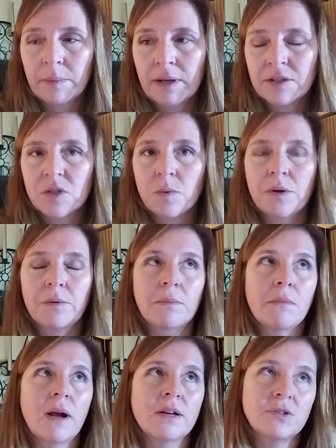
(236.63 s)
but I just want to
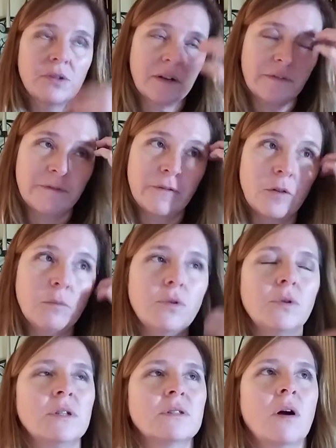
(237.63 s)
remind you that a full moon is